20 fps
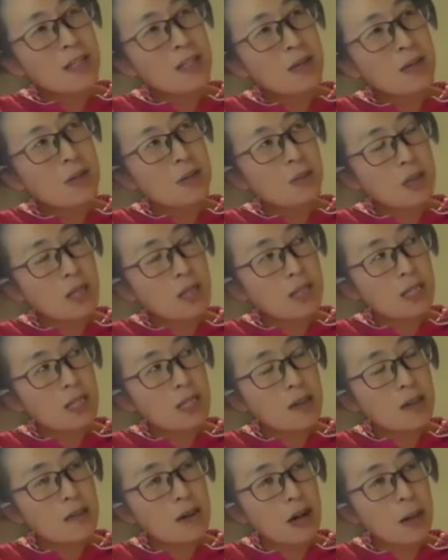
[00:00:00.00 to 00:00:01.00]
she was
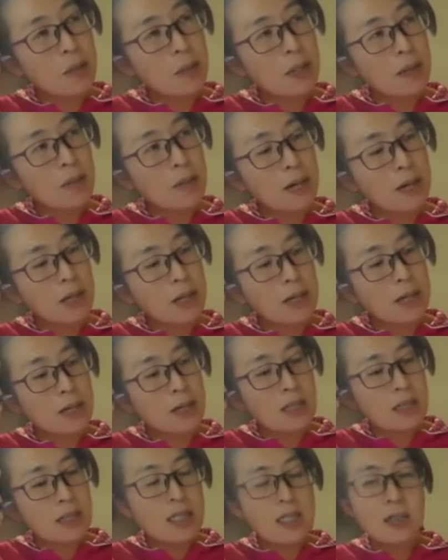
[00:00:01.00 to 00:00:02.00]
missing family, but
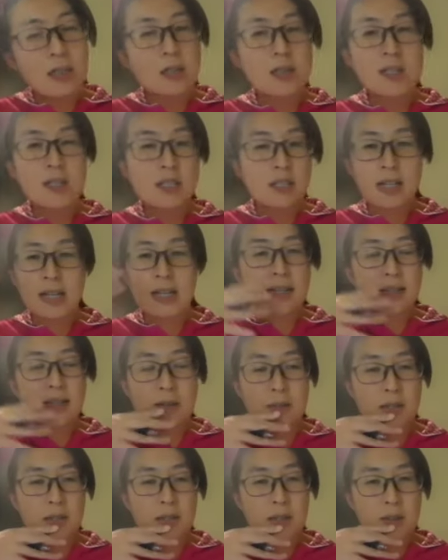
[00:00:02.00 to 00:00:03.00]
she could say
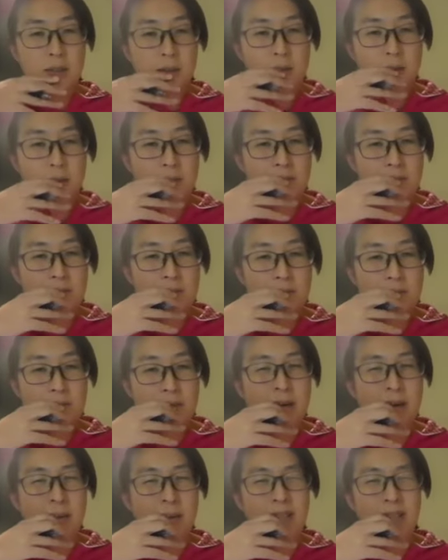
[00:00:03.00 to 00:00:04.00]
something to
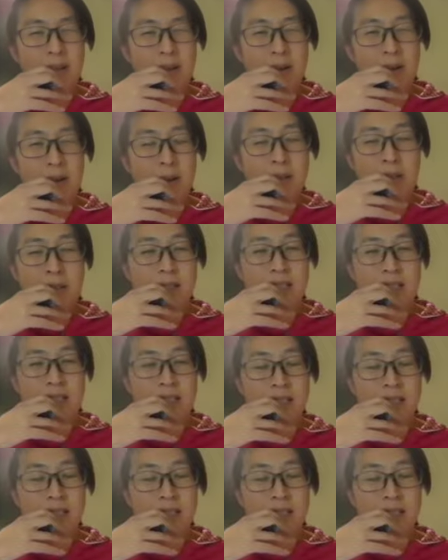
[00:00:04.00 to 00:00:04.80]
maybe maybe was...